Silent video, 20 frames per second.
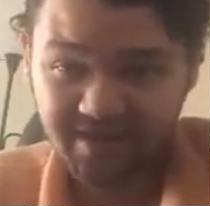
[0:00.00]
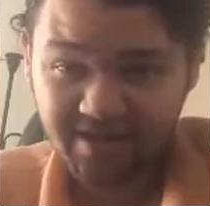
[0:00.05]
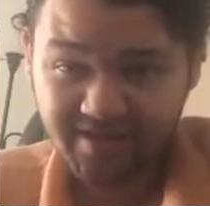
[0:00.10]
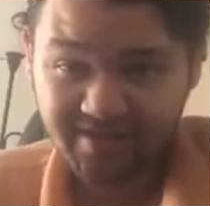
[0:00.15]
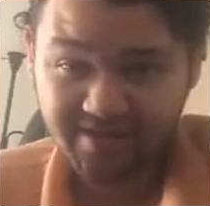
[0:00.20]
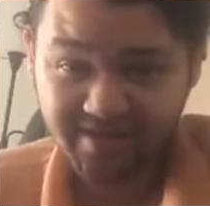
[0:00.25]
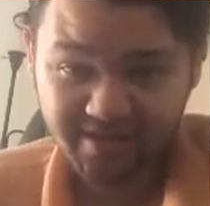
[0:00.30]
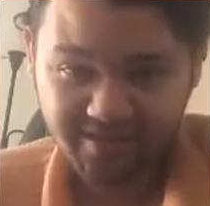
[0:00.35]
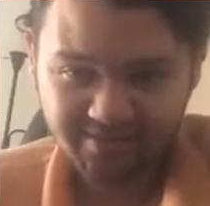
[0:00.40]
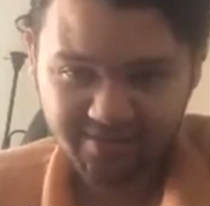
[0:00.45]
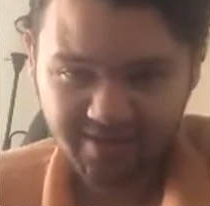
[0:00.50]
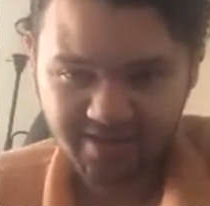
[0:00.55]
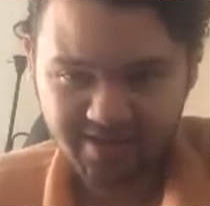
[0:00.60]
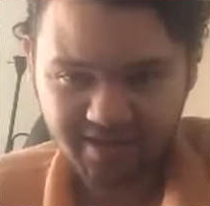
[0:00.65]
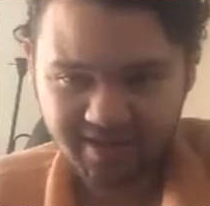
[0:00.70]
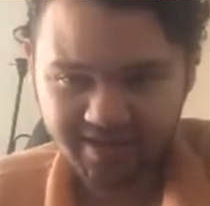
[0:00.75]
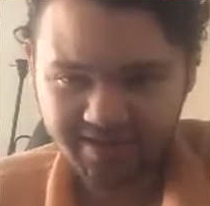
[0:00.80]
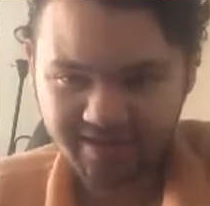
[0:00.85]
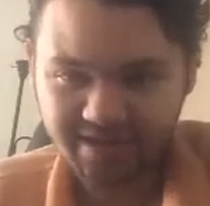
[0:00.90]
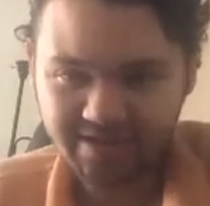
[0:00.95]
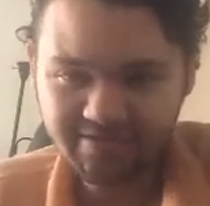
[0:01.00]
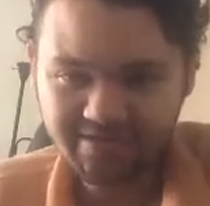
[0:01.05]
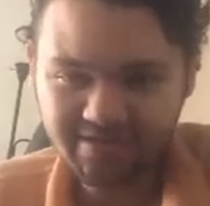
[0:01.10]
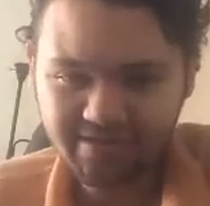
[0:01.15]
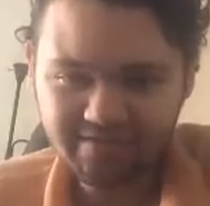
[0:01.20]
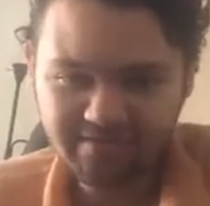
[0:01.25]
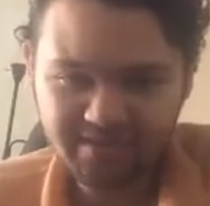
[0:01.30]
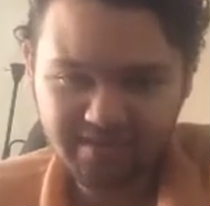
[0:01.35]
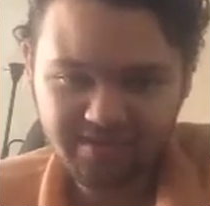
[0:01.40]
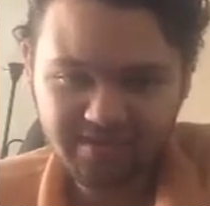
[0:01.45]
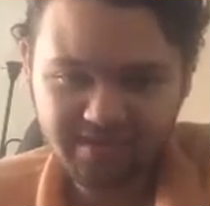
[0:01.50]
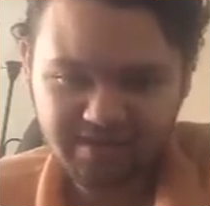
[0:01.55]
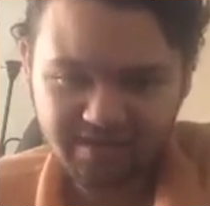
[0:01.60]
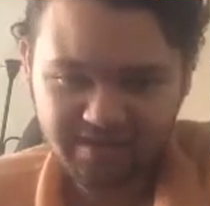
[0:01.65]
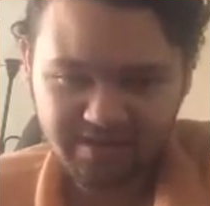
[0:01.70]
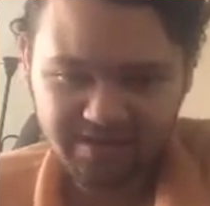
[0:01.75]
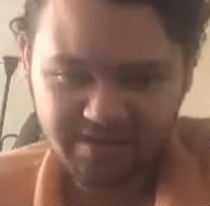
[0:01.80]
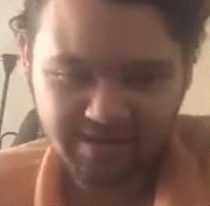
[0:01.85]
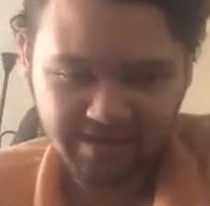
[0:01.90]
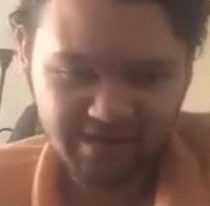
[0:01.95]
it seems like Dan Slott wants him to
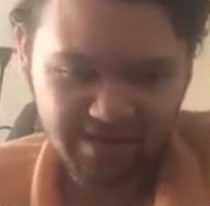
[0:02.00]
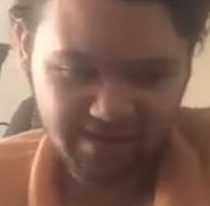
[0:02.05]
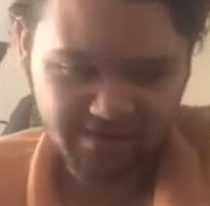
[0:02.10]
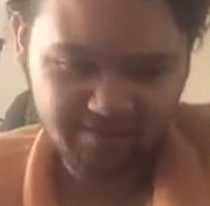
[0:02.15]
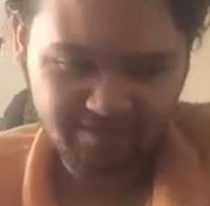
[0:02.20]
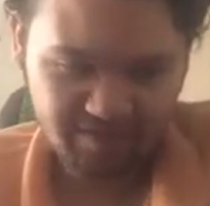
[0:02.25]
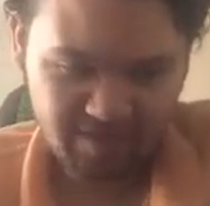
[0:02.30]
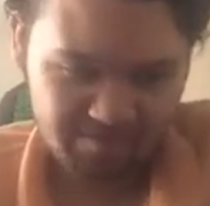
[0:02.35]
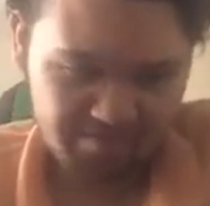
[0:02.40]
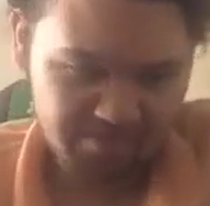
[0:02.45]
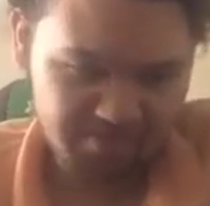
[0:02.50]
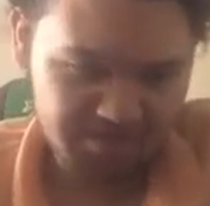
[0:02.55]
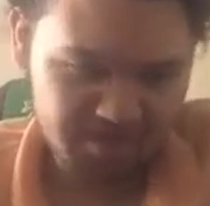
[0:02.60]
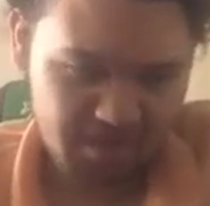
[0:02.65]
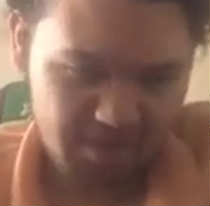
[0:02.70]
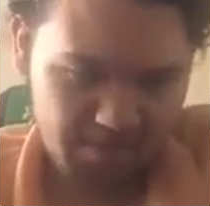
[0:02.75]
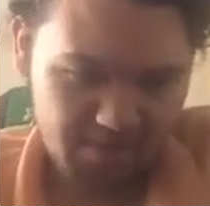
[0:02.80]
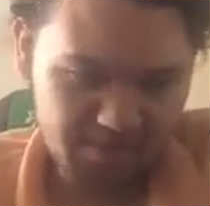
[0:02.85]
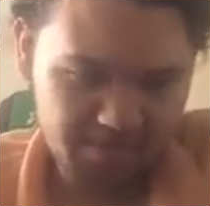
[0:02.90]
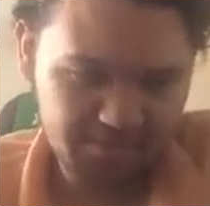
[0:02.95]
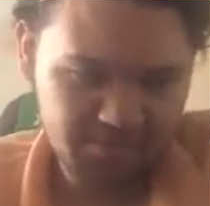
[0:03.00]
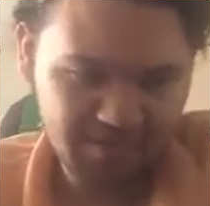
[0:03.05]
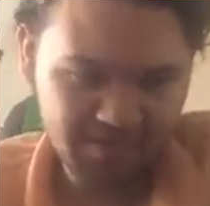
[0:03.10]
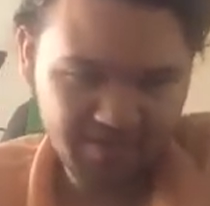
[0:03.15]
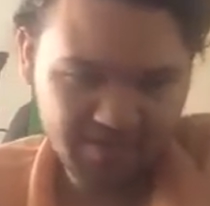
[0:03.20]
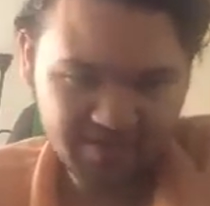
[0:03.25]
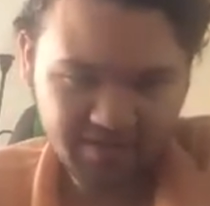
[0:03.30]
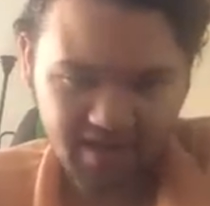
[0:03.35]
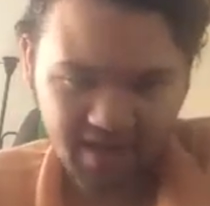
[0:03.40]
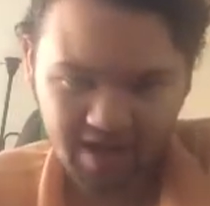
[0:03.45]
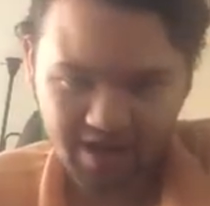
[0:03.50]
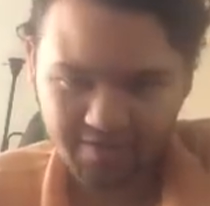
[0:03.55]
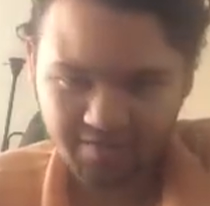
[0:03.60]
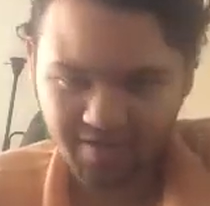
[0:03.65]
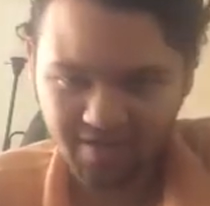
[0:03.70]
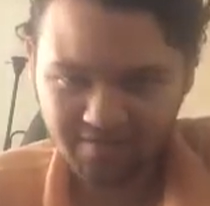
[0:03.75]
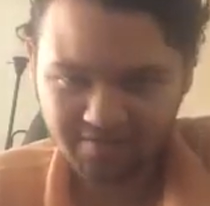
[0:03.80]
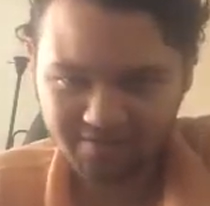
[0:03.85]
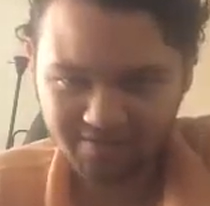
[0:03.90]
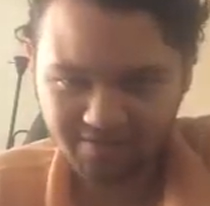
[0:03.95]
give up this Iron
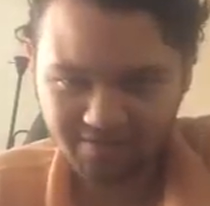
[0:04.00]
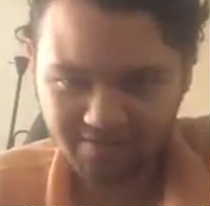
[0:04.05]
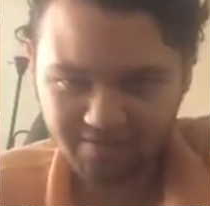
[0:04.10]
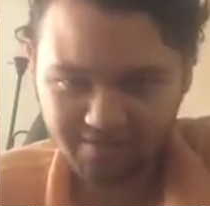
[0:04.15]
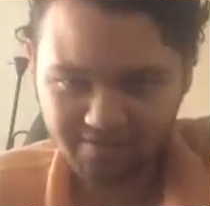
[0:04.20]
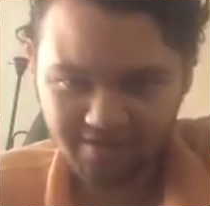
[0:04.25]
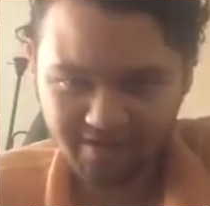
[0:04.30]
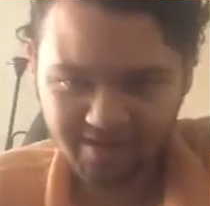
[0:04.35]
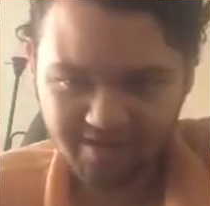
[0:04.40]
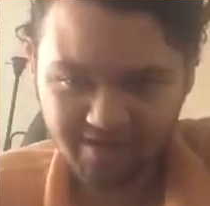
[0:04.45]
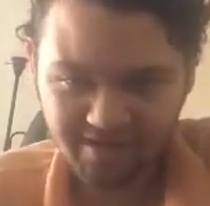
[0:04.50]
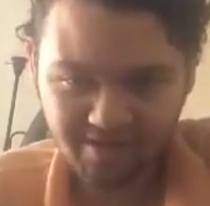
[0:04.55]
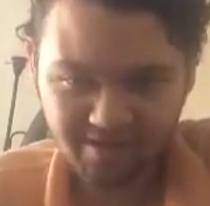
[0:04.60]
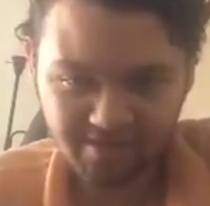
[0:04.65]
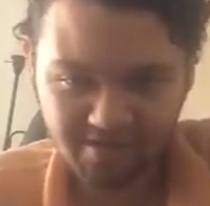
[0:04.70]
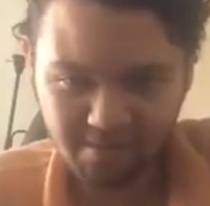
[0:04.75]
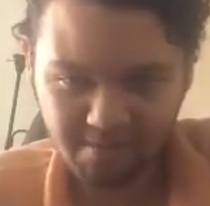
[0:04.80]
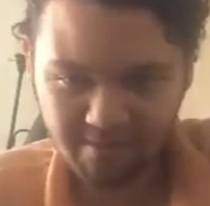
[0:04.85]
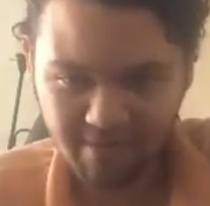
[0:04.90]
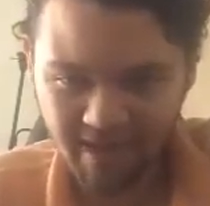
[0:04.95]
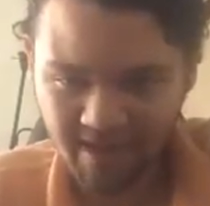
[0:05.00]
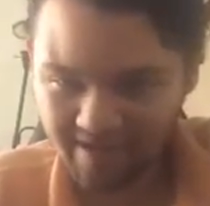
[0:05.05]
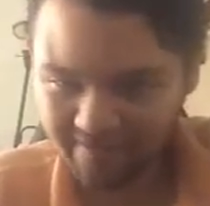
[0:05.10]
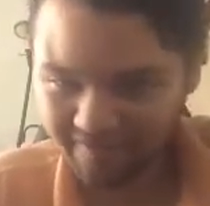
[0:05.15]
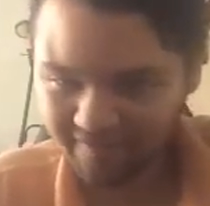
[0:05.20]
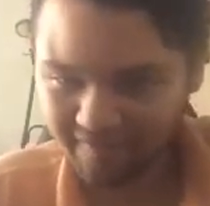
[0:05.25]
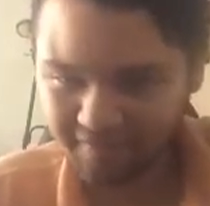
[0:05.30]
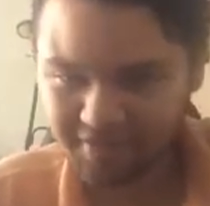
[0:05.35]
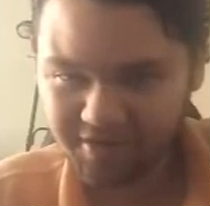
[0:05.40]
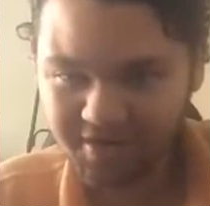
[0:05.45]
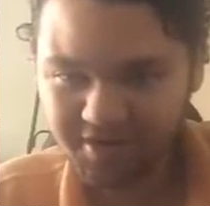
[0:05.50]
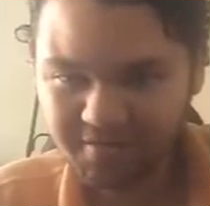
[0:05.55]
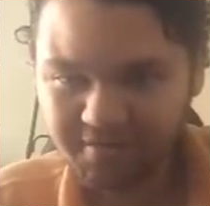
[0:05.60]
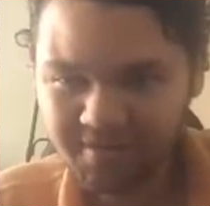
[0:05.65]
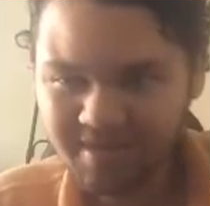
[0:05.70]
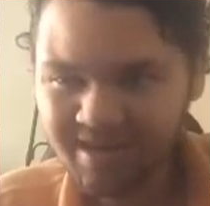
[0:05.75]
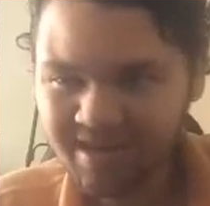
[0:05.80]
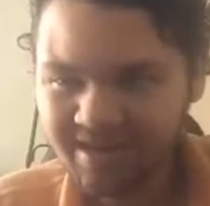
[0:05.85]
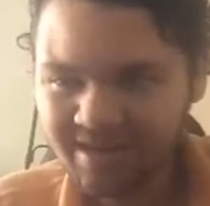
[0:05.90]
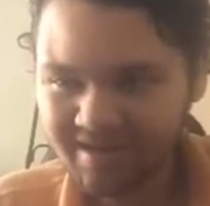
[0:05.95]
Man persona because it's bad for him.